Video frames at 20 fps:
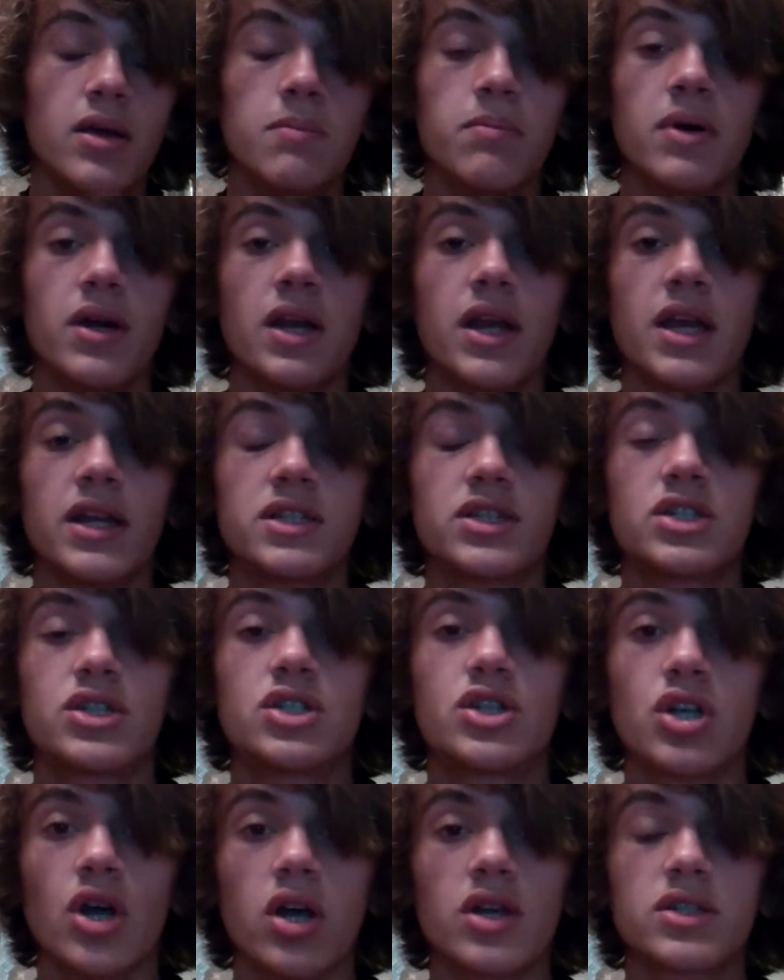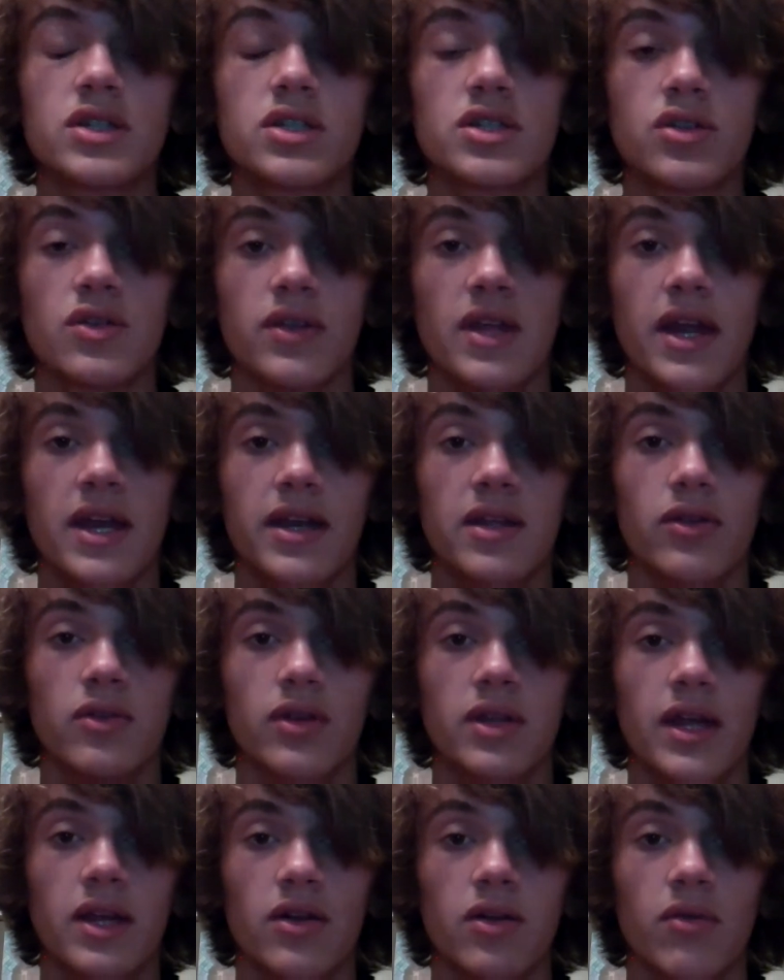but it's just so that he'll
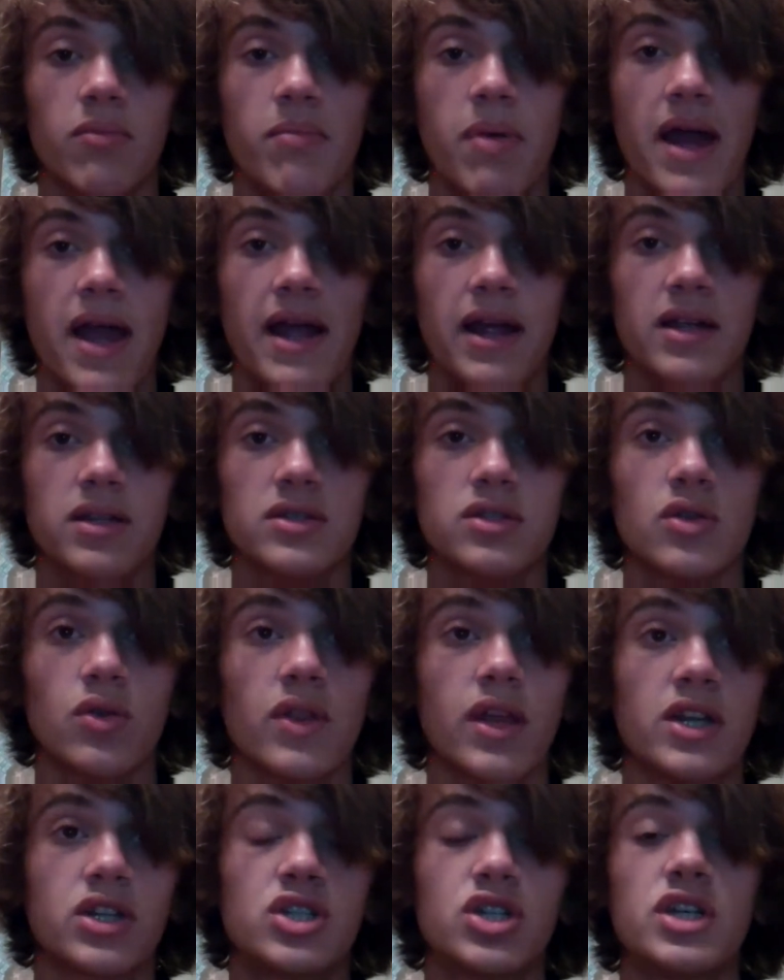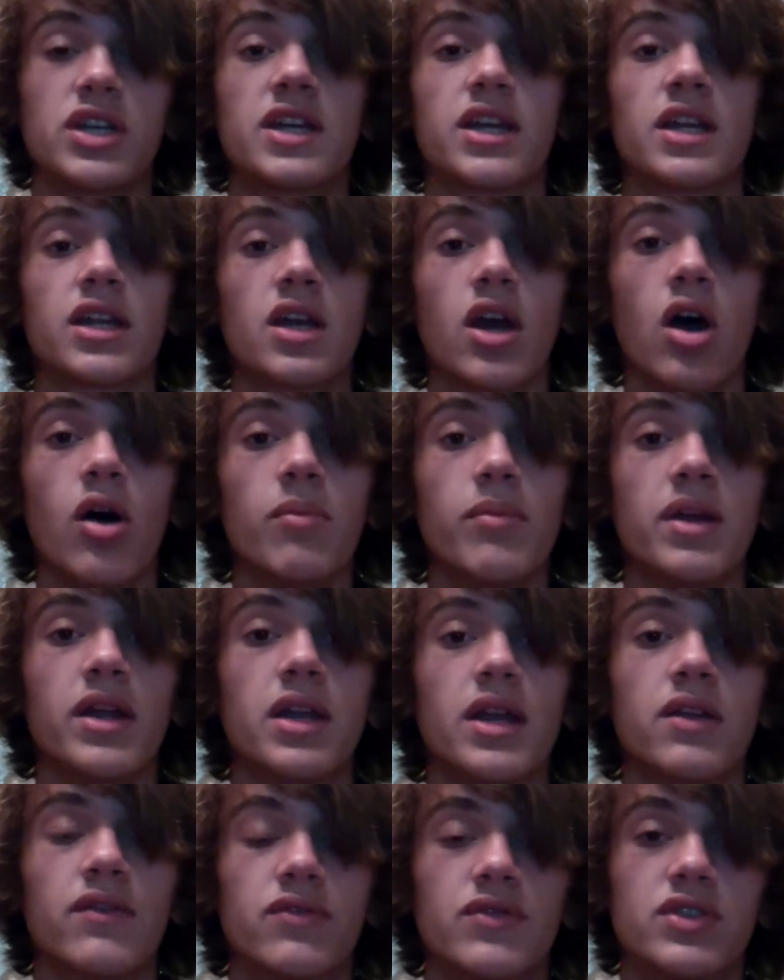get her back, so that she can come
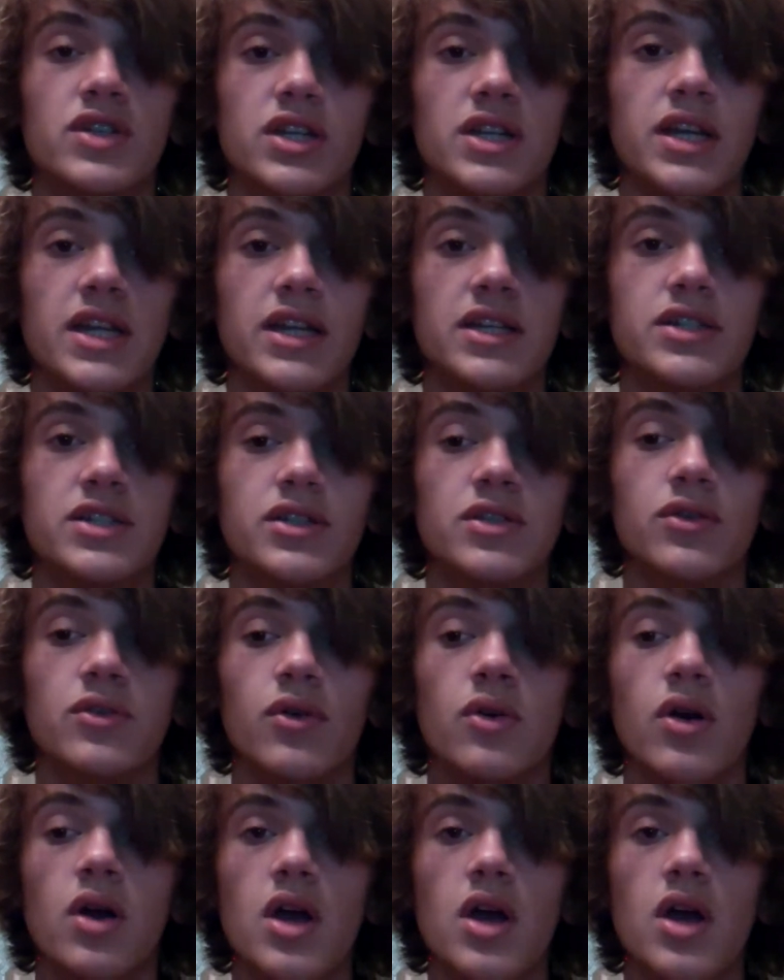in if she needs to,